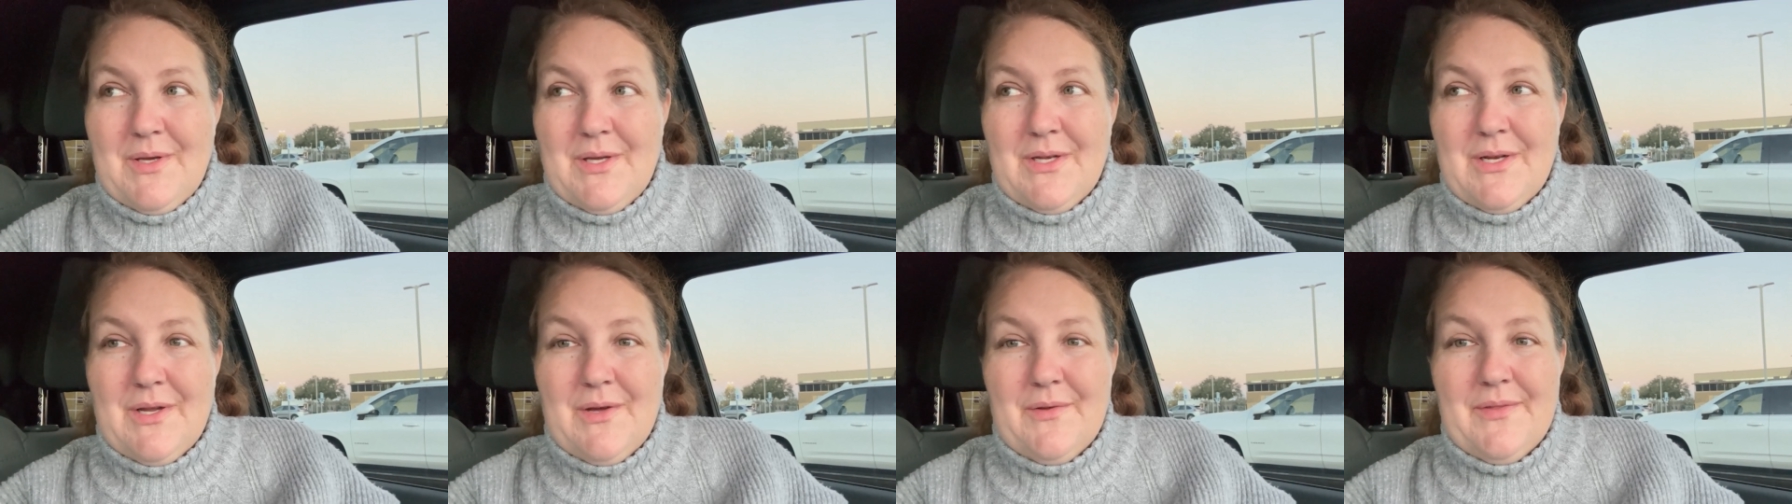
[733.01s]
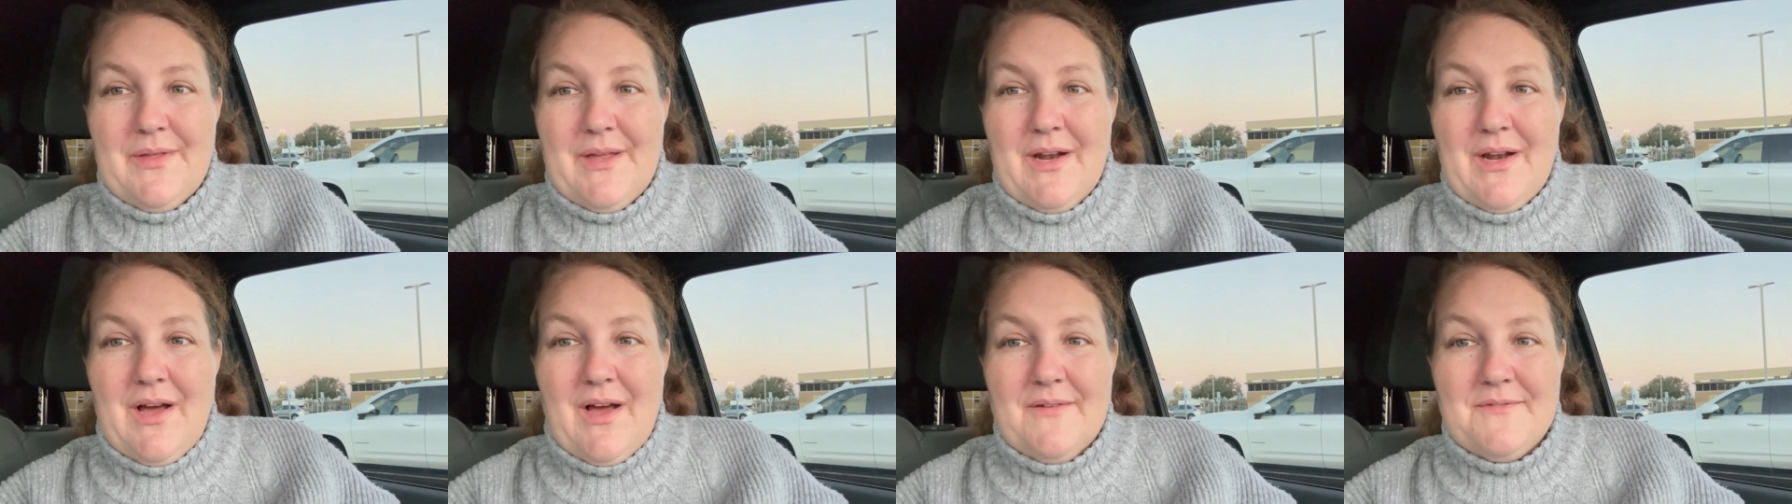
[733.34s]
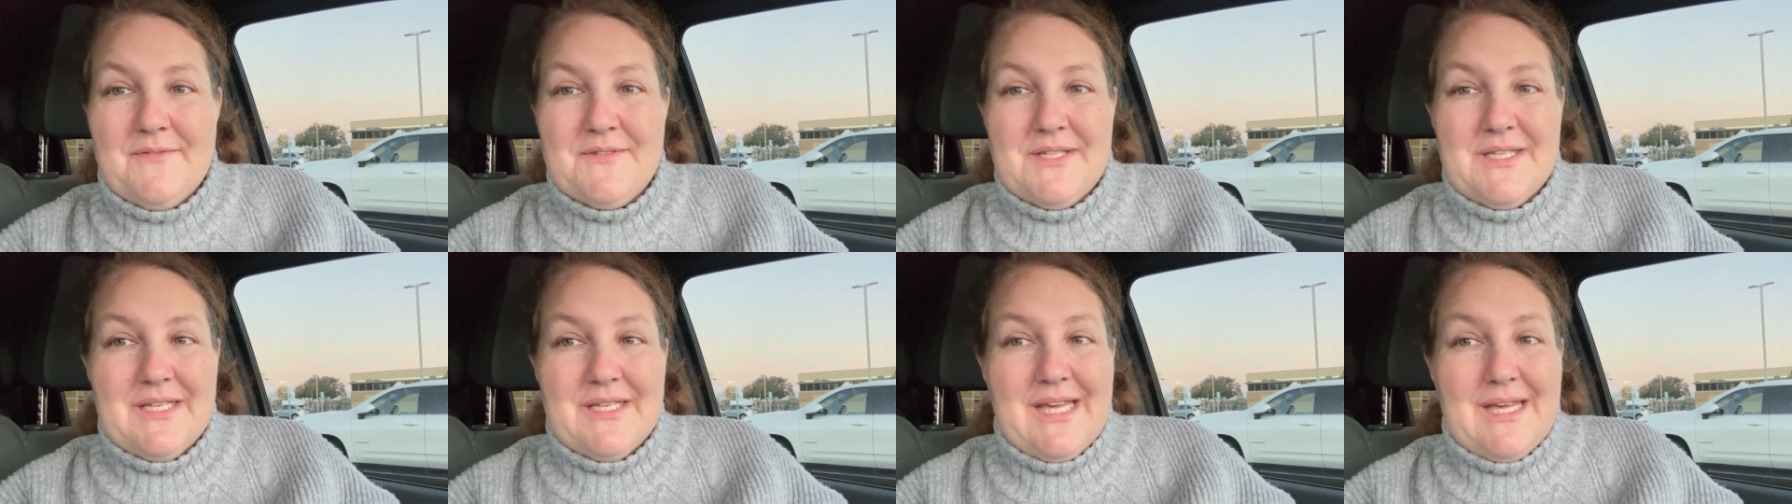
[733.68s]
you know that
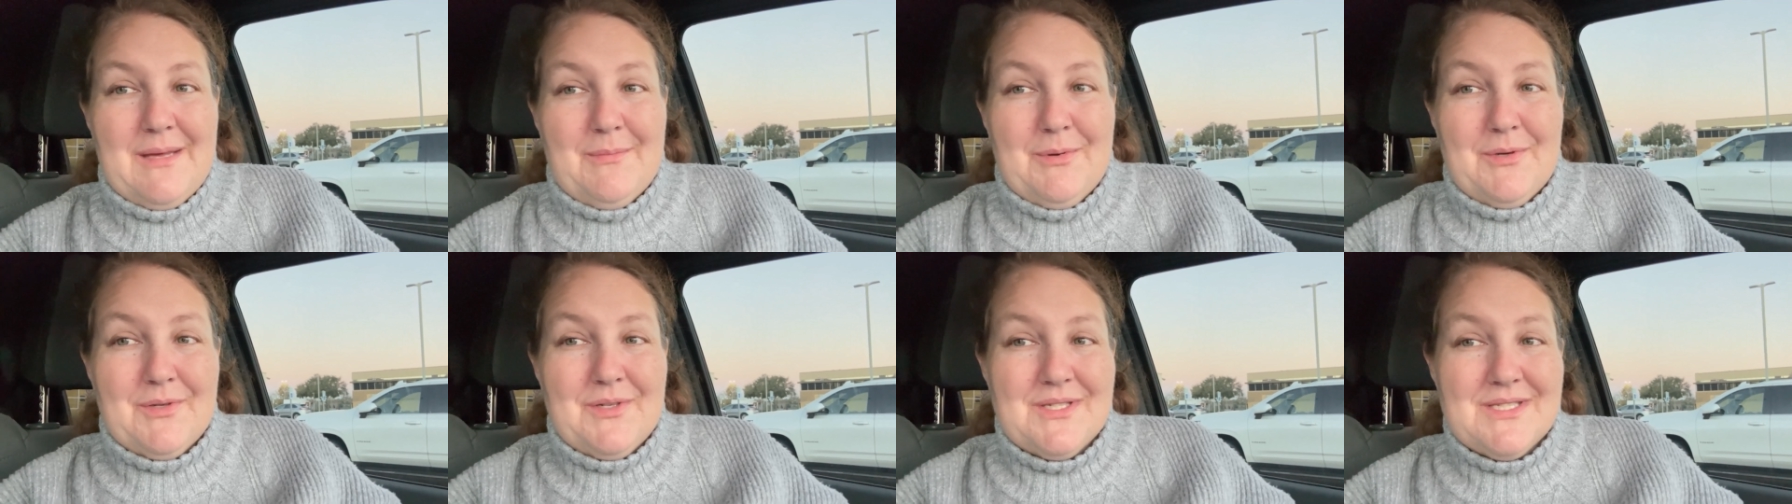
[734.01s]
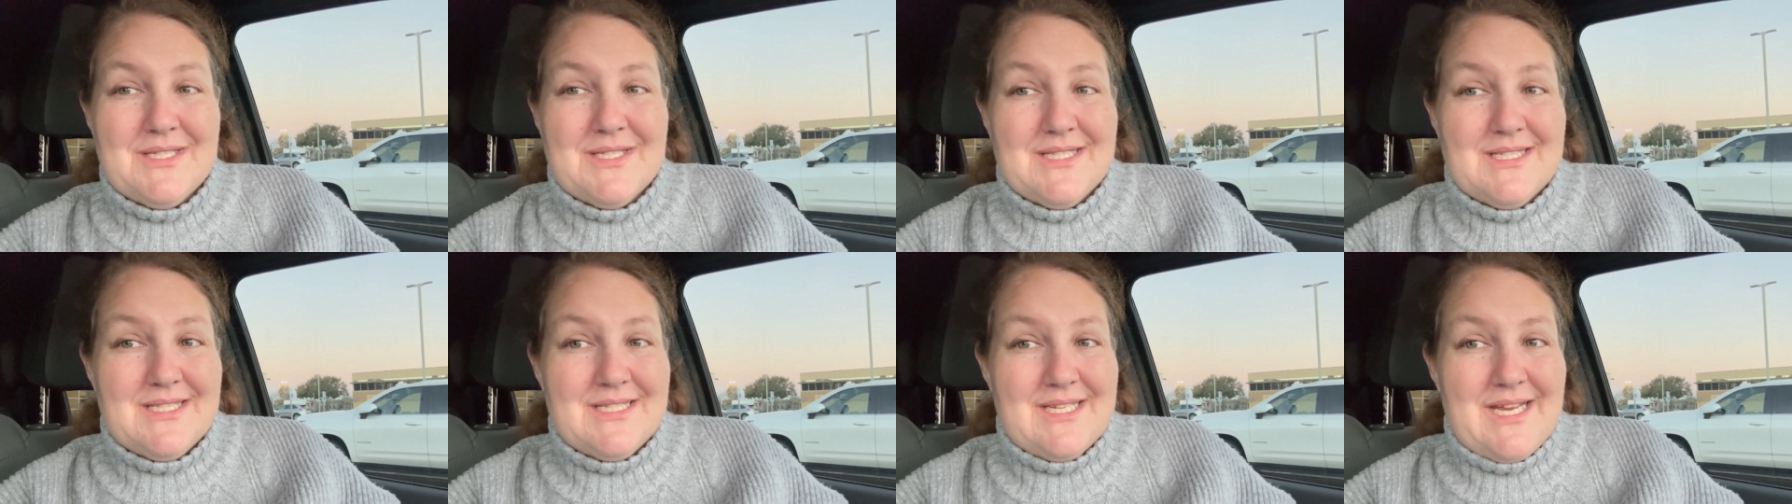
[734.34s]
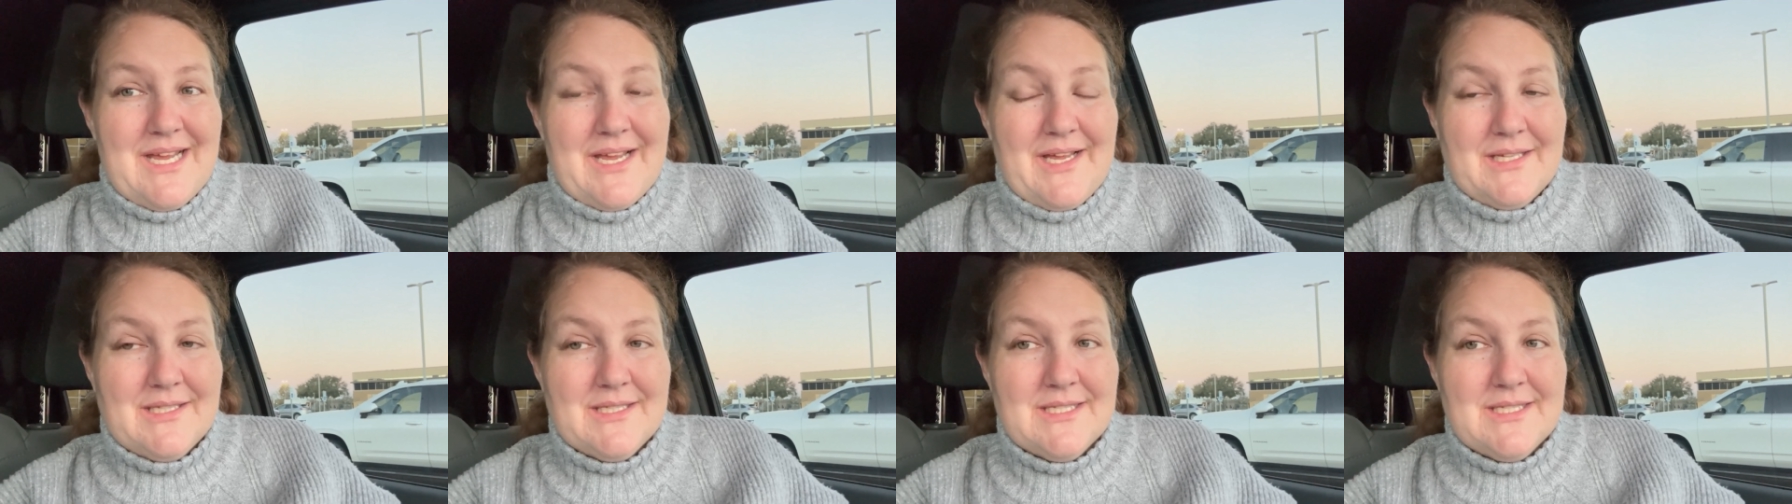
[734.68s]
often chemo doesn't
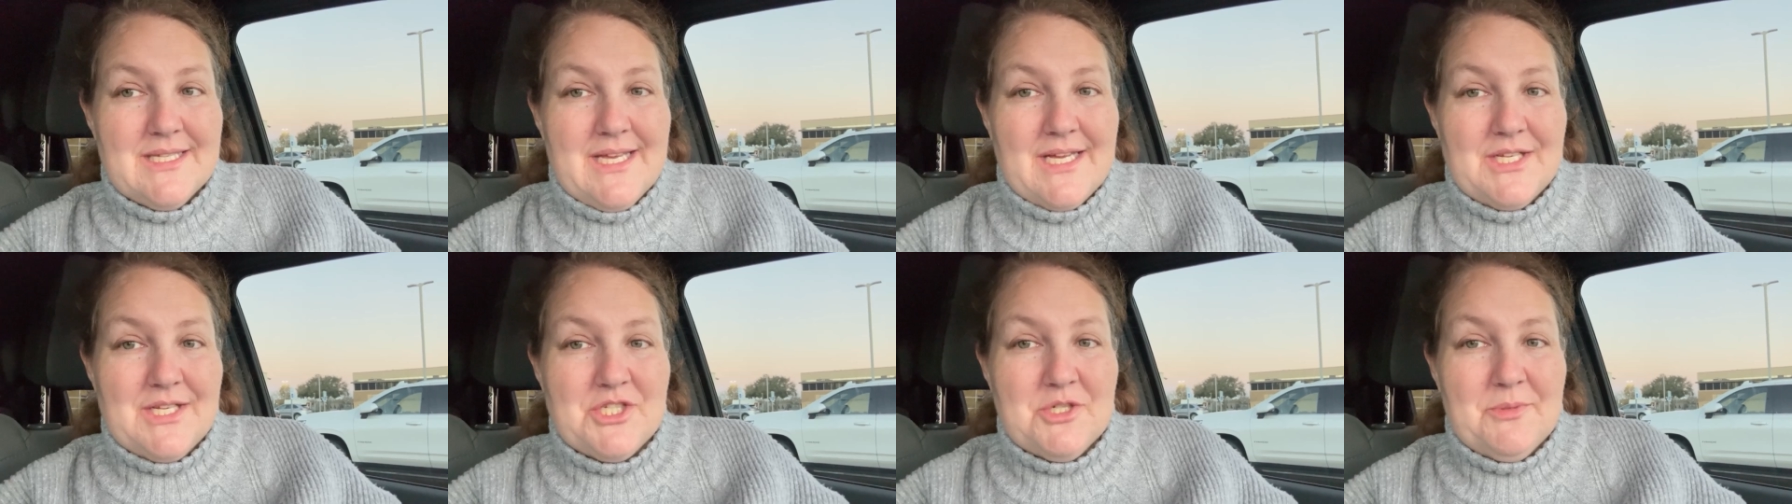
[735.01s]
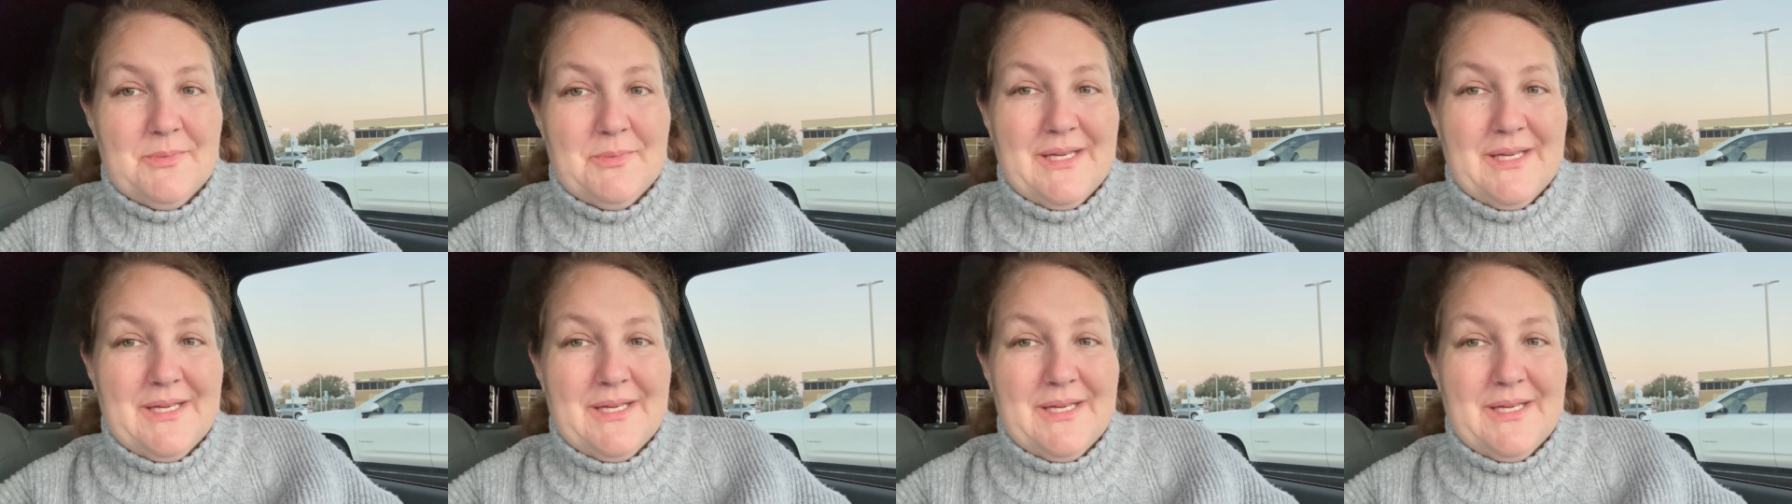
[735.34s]
stay on schedule,